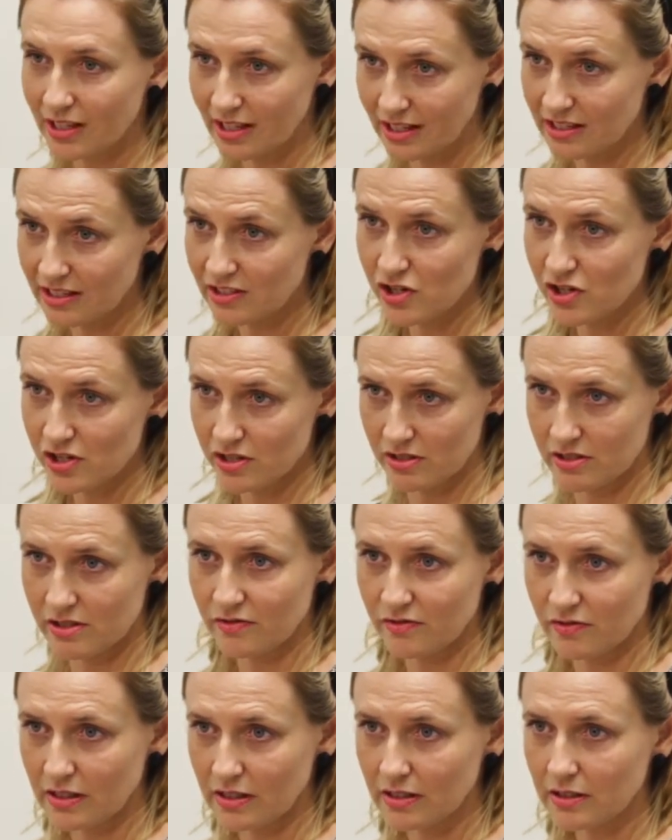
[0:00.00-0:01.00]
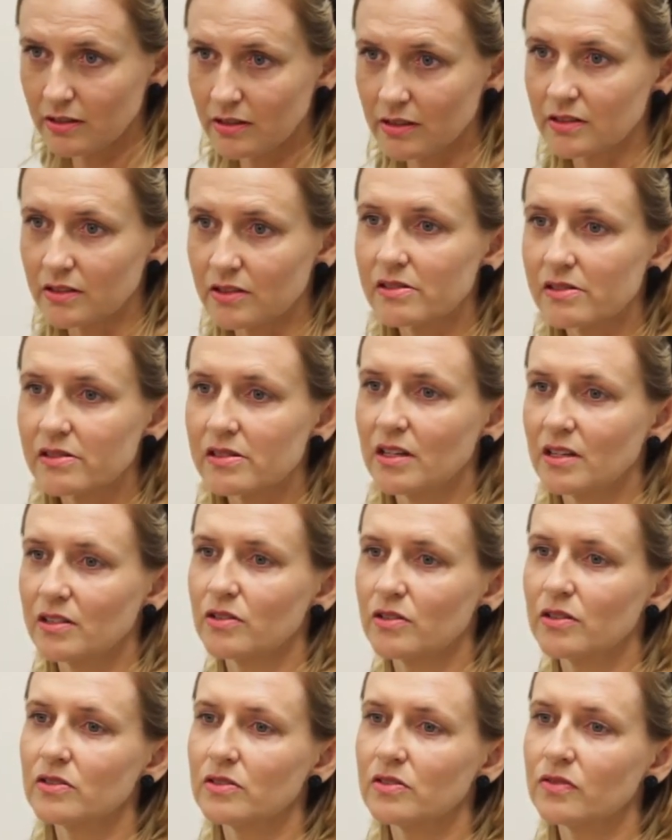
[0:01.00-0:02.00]
get into this field and to stay
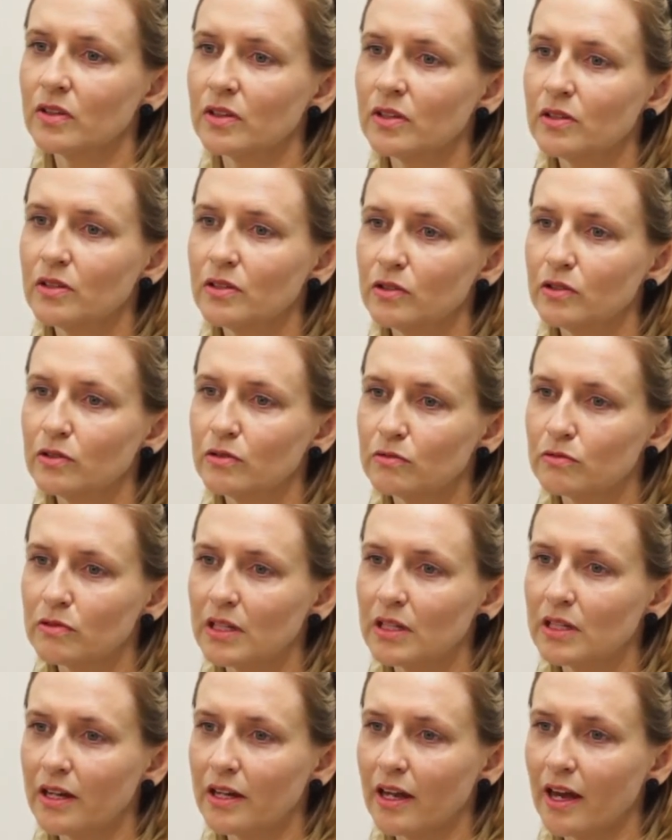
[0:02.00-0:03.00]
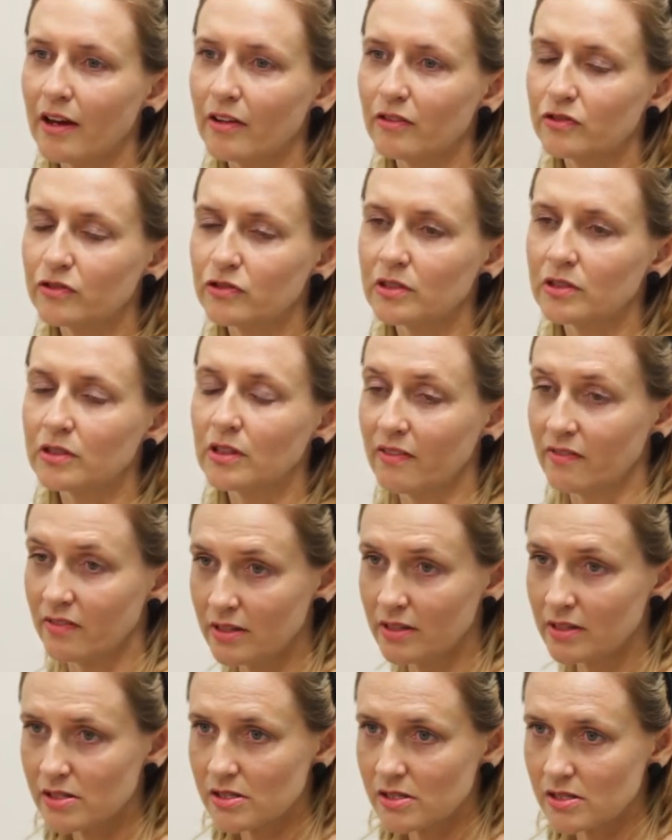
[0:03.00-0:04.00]
into this field, you really have to love
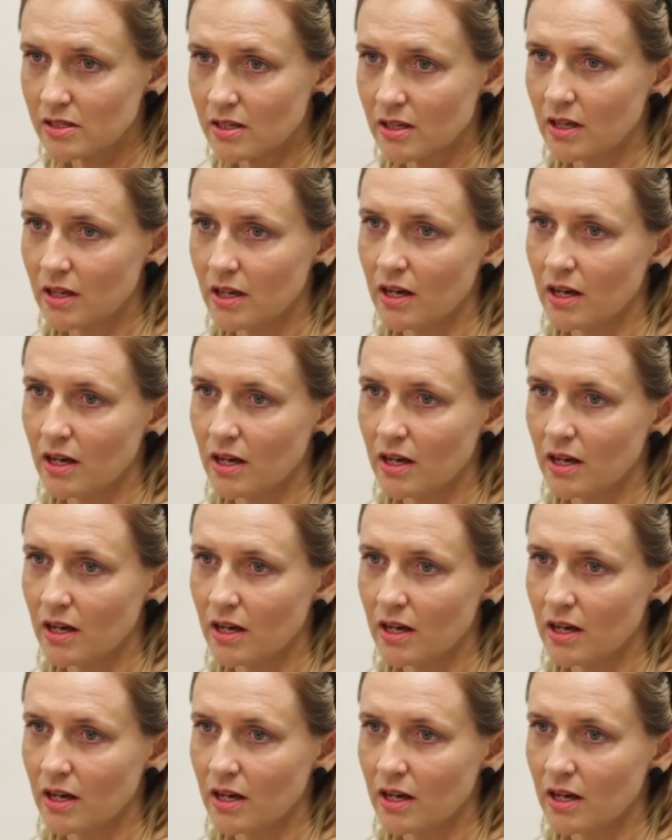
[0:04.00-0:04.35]
it.